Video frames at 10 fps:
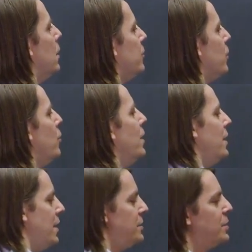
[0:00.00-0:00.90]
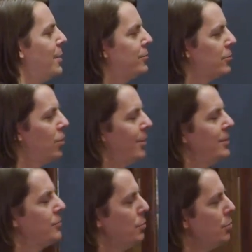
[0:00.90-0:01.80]
So in geometrical
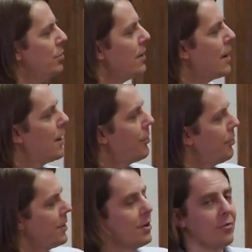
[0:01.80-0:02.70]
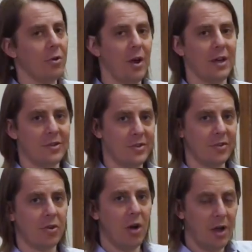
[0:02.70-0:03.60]
optics, we really think of the light just
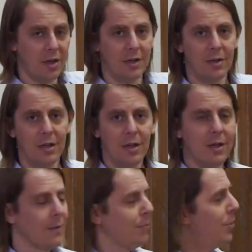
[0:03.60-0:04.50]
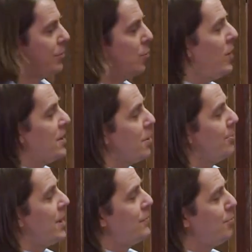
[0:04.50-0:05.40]
as a line but the way it
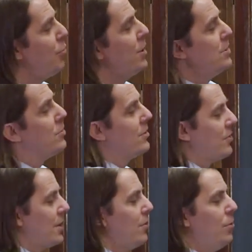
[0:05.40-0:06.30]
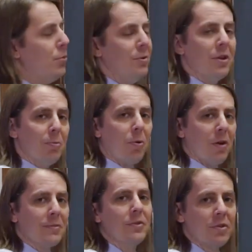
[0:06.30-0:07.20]
comes out of a point, you can think a little bit more
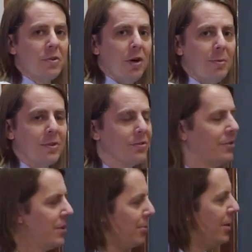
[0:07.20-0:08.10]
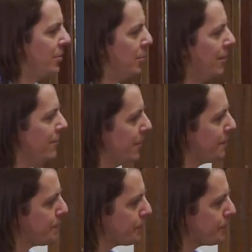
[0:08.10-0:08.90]
like physical optics and think about the wavefront.